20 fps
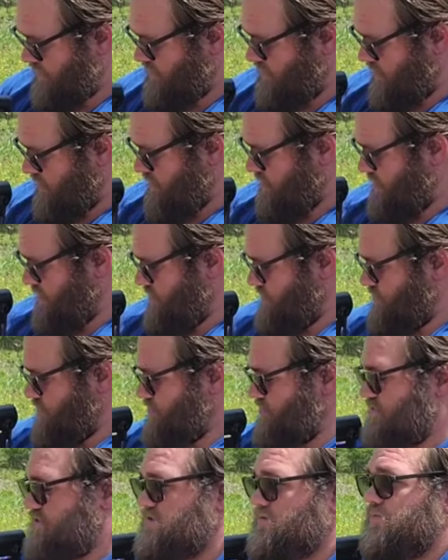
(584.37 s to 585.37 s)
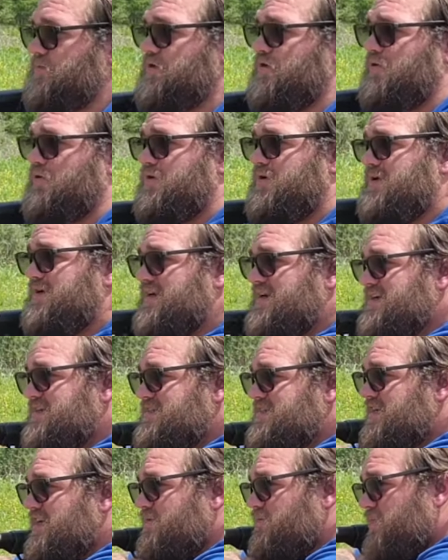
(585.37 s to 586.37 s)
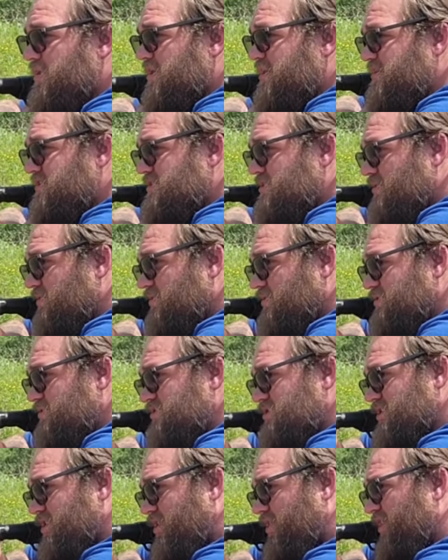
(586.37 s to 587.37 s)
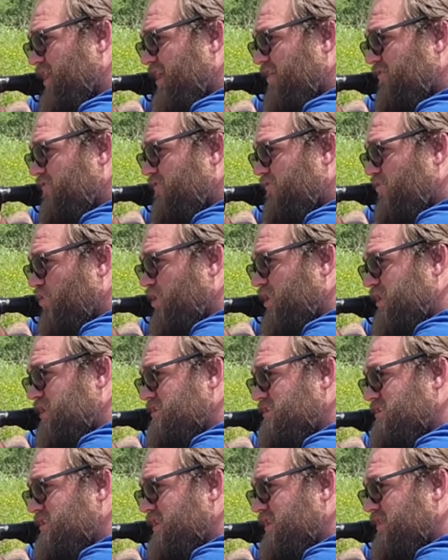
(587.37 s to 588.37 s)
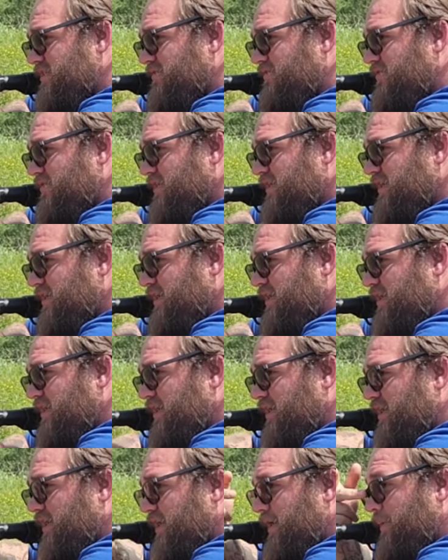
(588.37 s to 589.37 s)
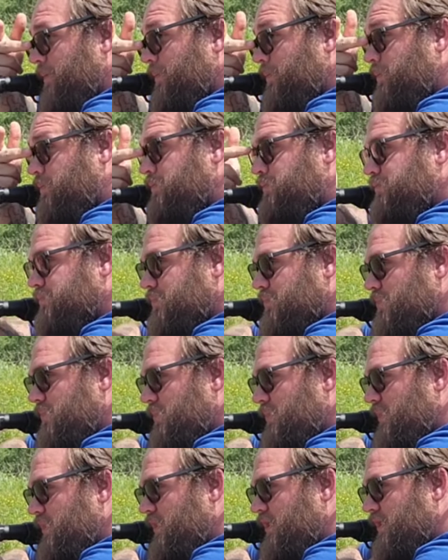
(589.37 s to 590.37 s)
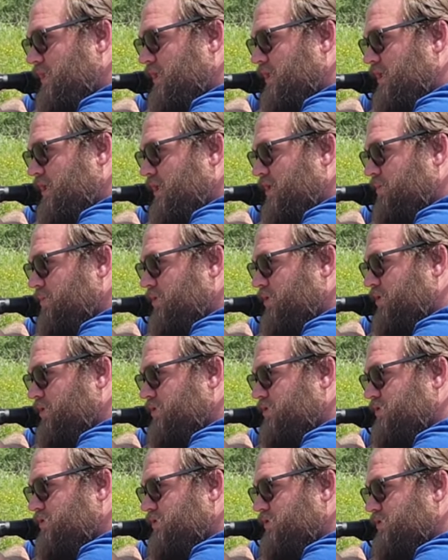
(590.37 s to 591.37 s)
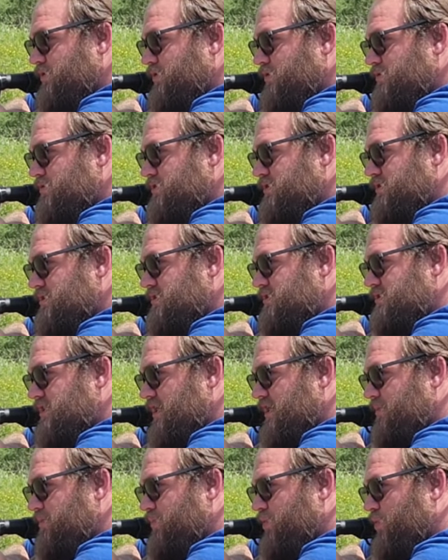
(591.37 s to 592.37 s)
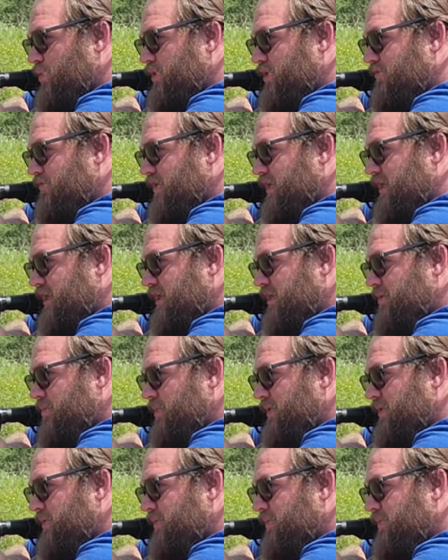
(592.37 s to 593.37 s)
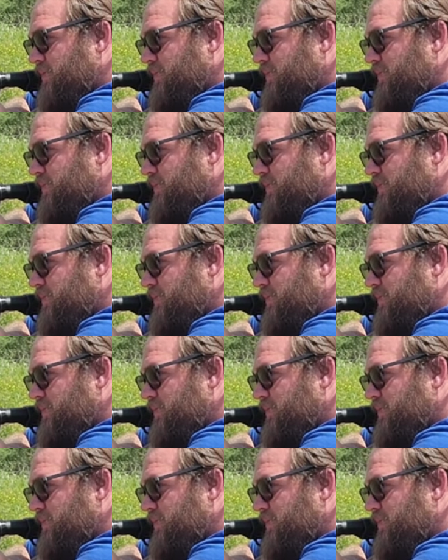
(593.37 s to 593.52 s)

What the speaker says: So these are just some little tidbits. We'll just call that free stuff. All right, I'm going to use the same point of aim.